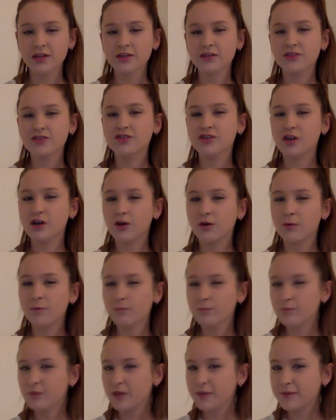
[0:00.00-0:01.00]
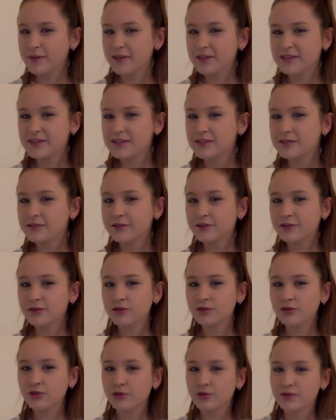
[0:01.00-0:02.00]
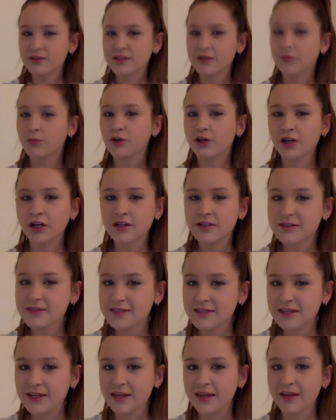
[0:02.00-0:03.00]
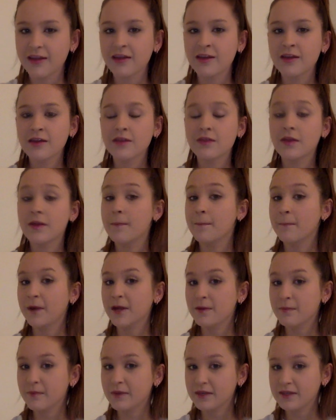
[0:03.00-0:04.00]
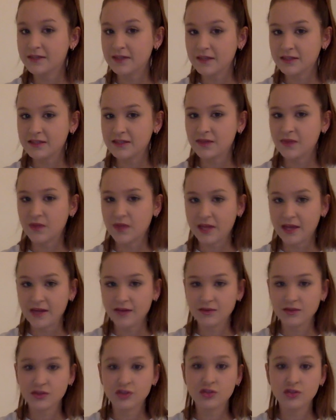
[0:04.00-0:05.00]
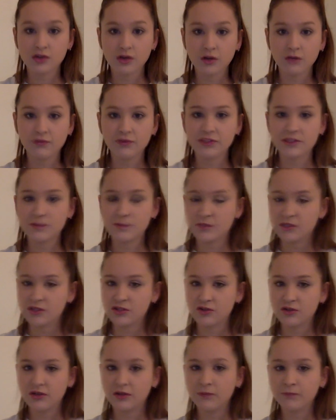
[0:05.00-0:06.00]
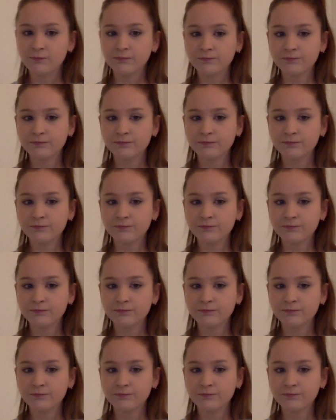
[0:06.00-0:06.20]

So maybe it's the little clues that we're not seeing that might make sense at the end to solve this mystery.